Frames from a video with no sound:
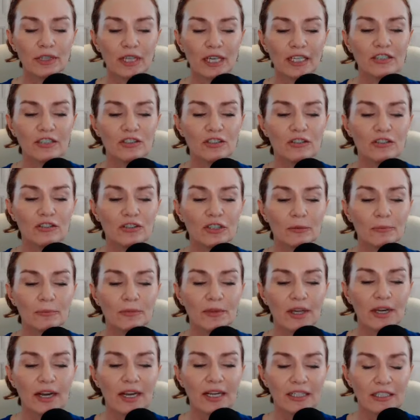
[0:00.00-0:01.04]
relationship
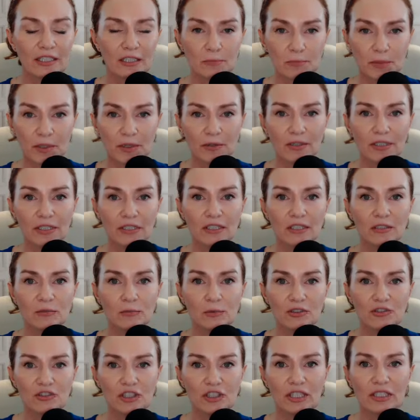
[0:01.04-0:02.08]
that I experienced
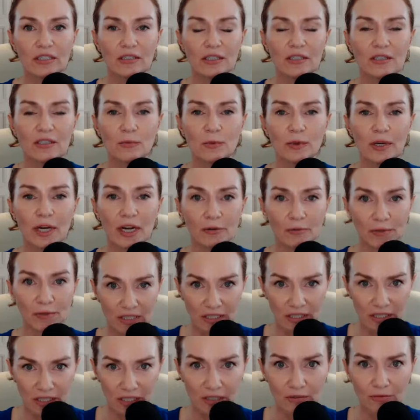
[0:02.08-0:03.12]
with Jesus when I
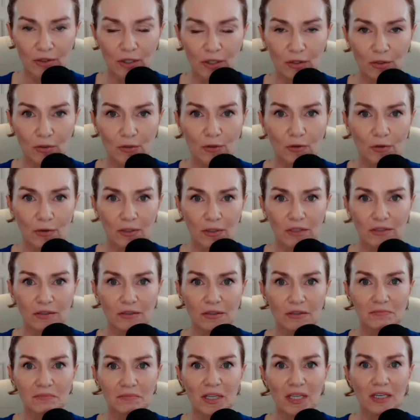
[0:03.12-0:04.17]
received the
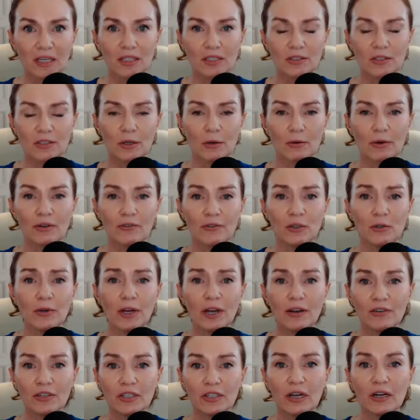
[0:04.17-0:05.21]
Eucharist. So if you
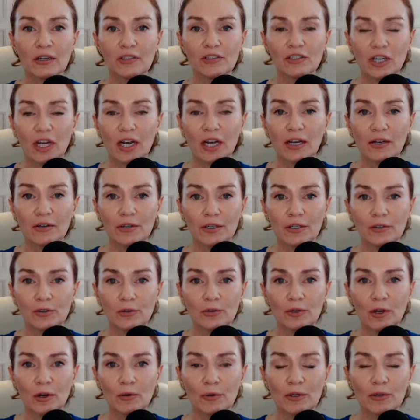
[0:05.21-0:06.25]
have a young child and
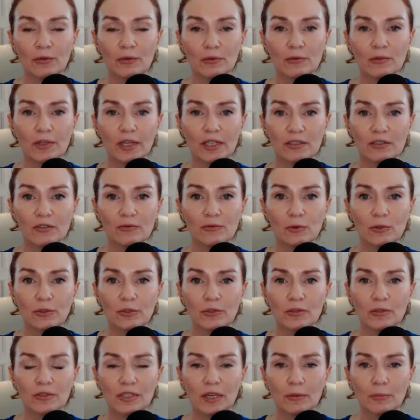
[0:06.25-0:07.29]
you're going through that
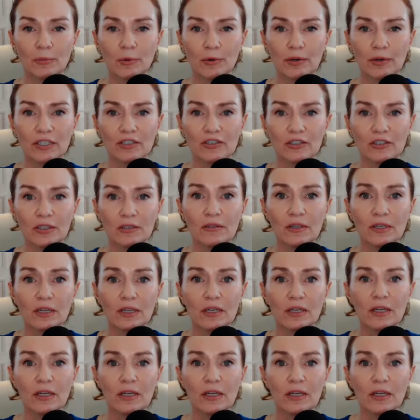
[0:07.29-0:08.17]
divorce or separation,